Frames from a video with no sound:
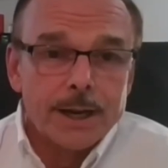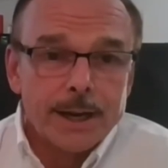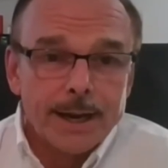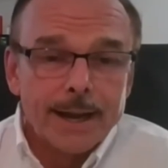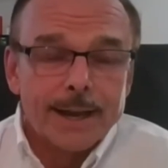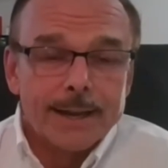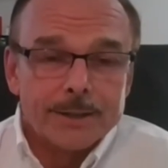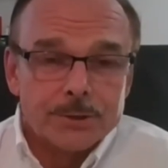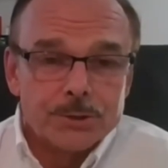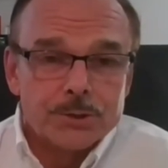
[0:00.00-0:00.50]

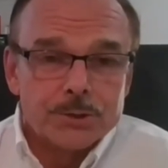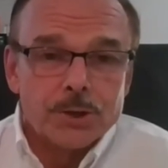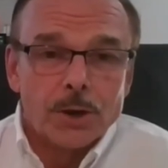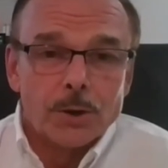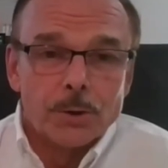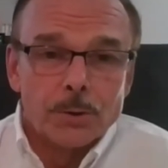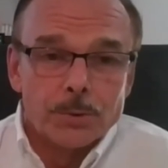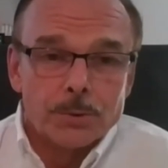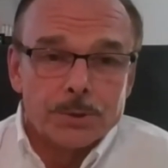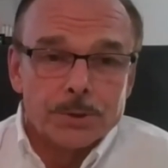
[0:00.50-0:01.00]
and
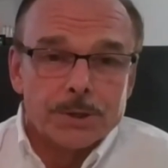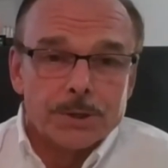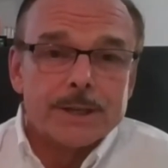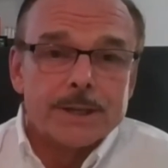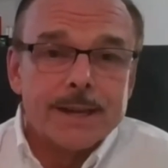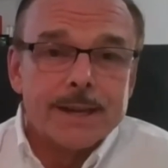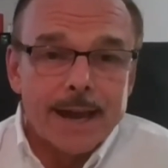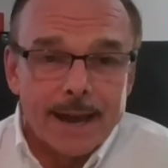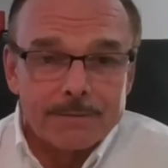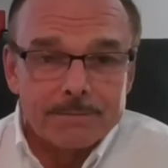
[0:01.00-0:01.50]
so you need to
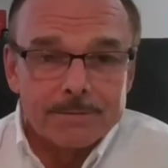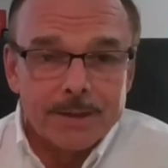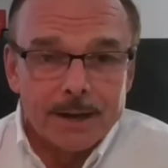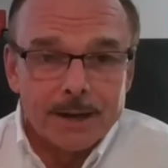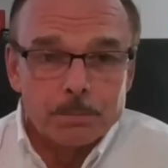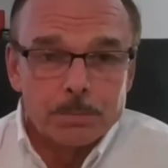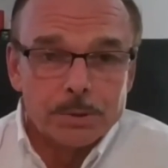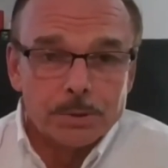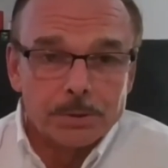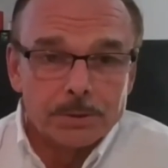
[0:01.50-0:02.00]
have that
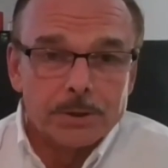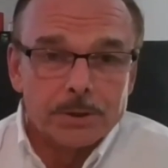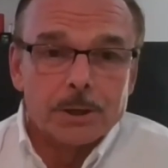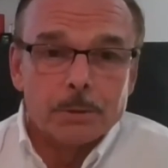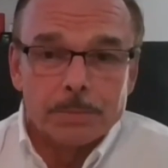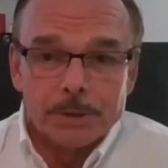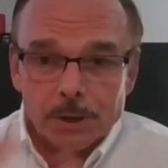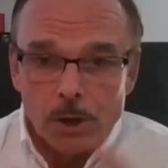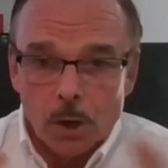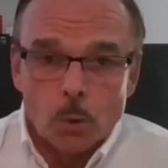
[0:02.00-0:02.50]
ability to
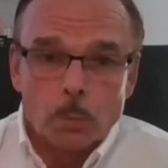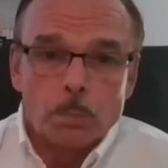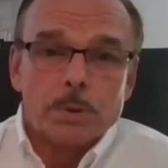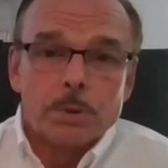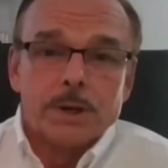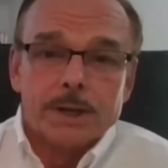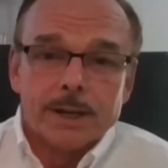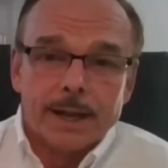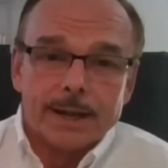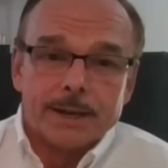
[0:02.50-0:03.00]
be
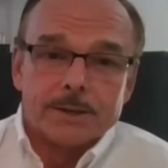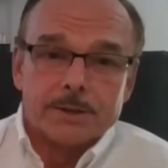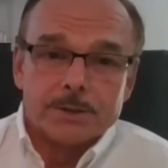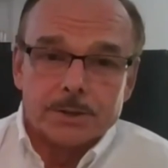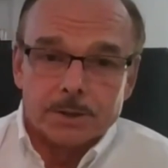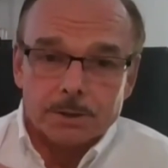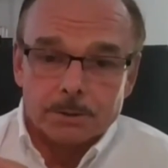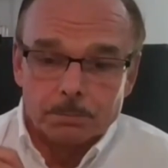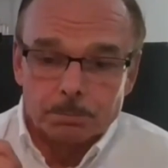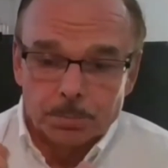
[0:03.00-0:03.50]
open and
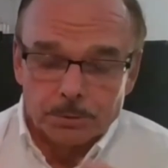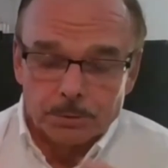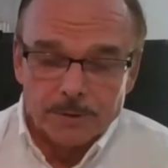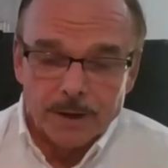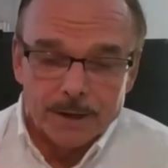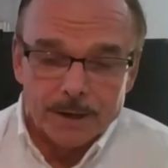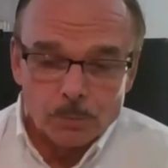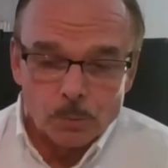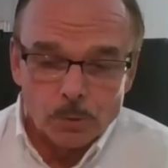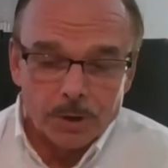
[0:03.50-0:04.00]
to
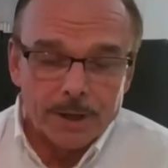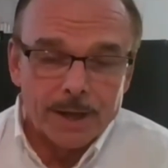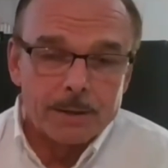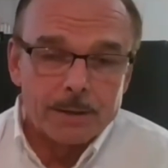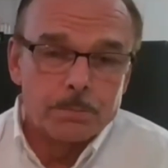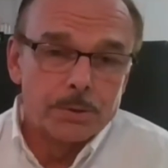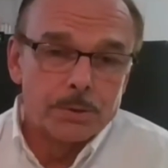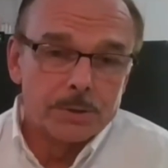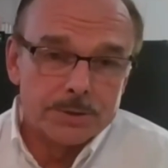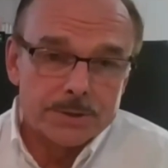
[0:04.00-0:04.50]
provide more
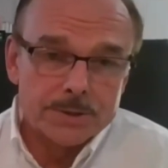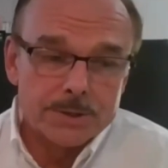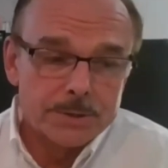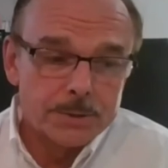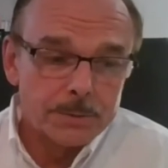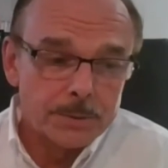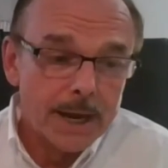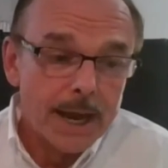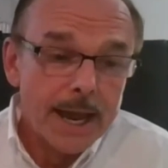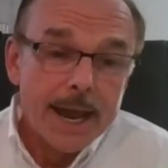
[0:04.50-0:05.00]
capability into
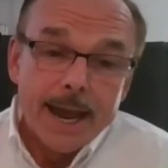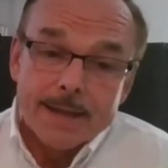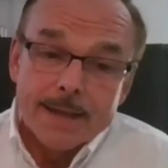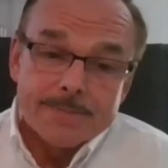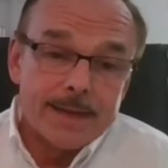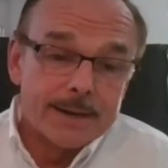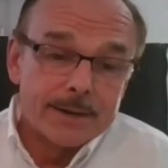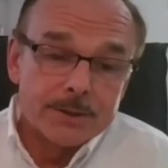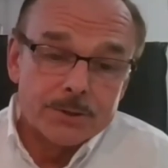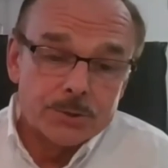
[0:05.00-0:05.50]
it. And
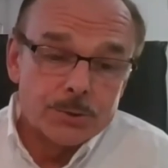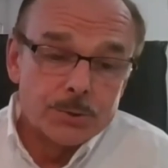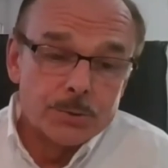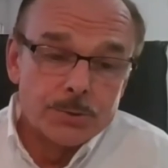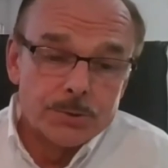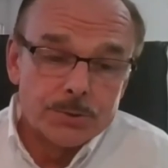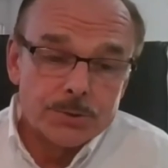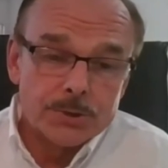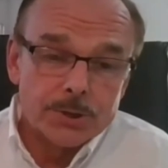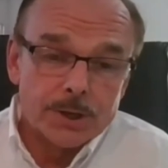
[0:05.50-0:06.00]
then as soon
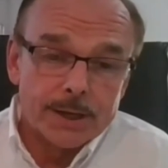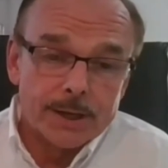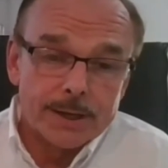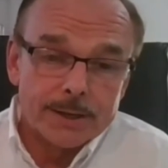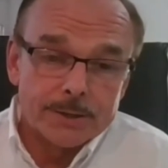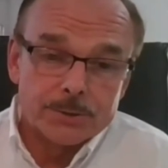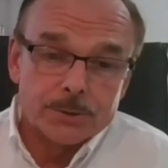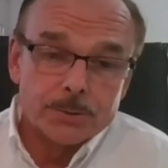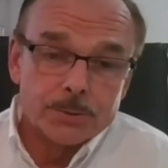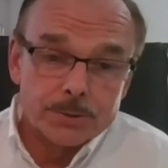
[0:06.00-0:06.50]
as uh,
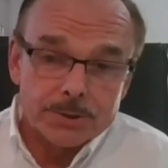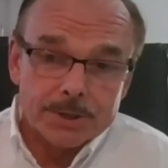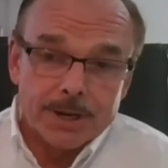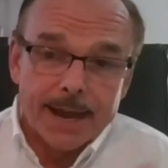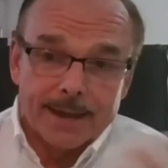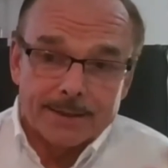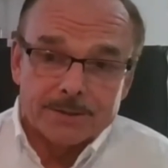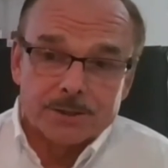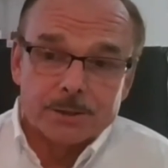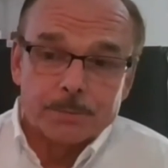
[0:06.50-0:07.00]
as soon as it
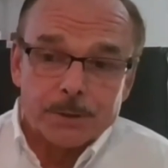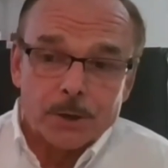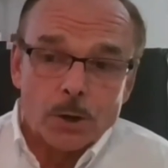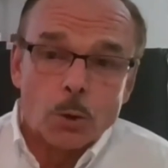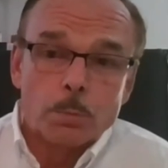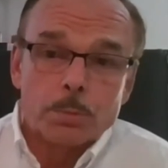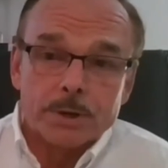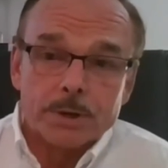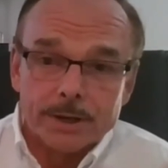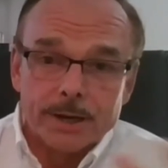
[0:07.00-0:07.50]
has to be
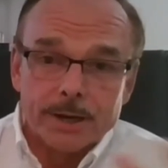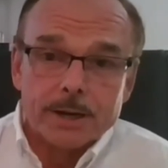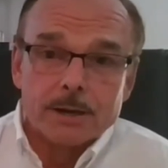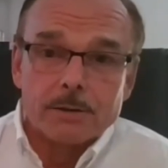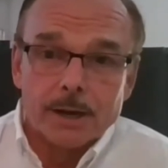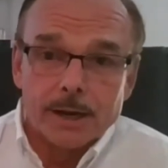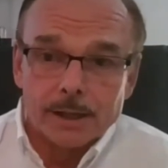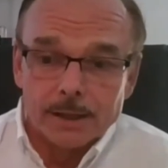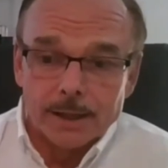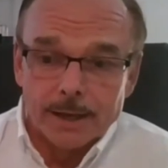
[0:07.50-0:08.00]
open and
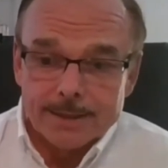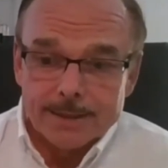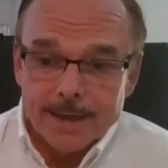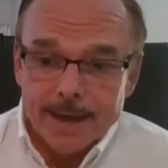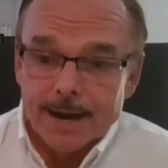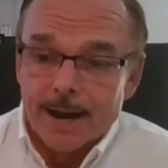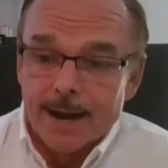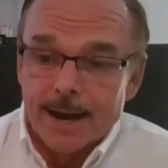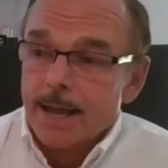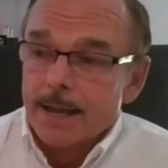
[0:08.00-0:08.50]
integrated like
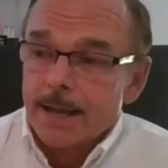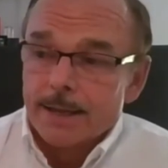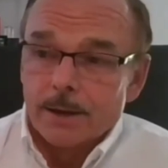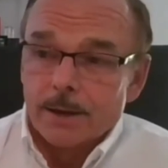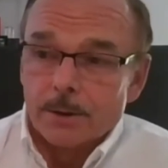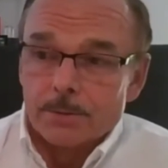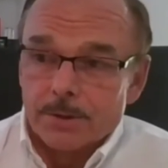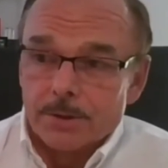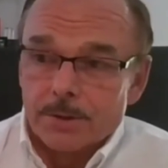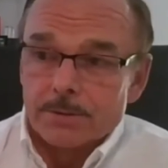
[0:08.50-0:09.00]
that, you know
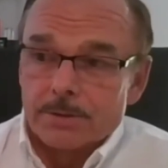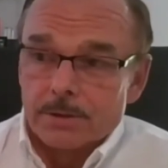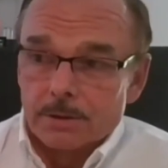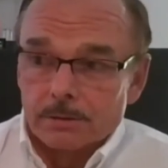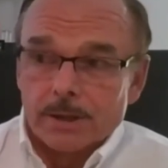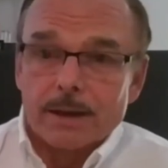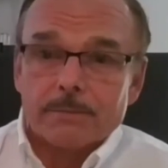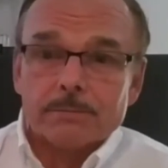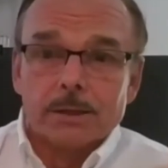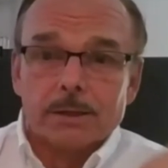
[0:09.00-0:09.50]
the, the
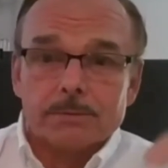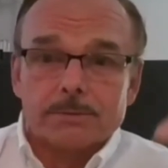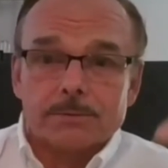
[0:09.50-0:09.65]
level of